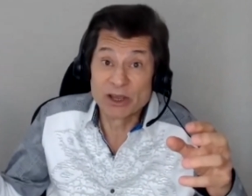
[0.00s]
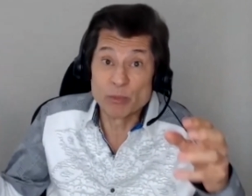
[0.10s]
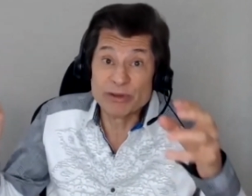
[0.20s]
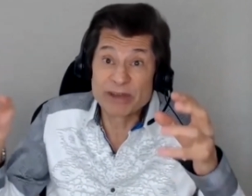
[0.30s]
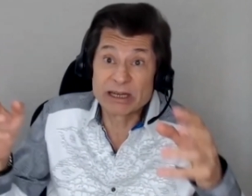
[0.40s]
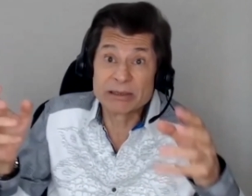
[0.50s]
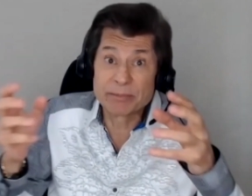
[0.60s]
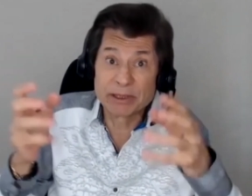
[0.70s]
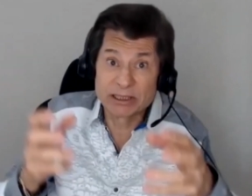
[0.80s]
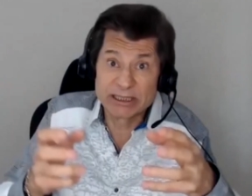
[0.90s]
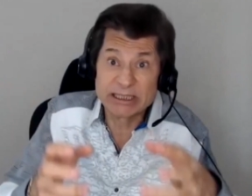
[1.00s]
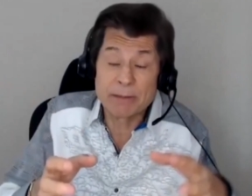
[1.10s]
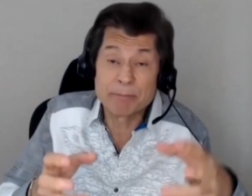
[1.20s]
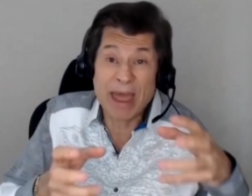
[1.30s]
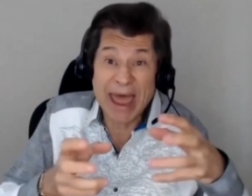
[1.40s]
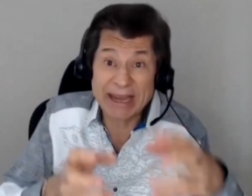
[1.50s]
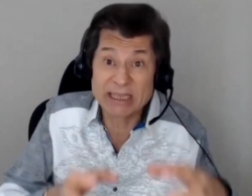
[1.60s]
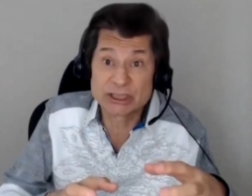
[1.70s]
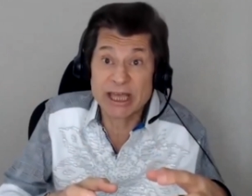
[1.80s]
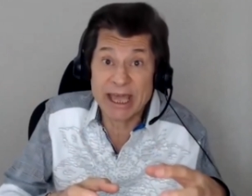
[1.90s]
We've got an ability to
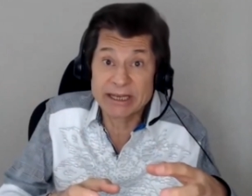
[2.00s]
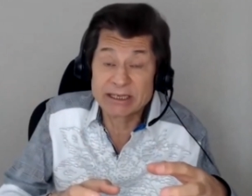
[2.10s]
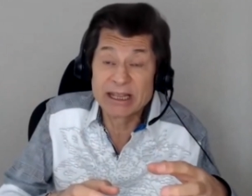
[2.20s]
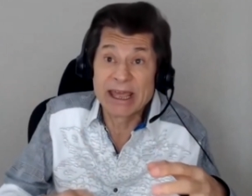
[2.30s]
package that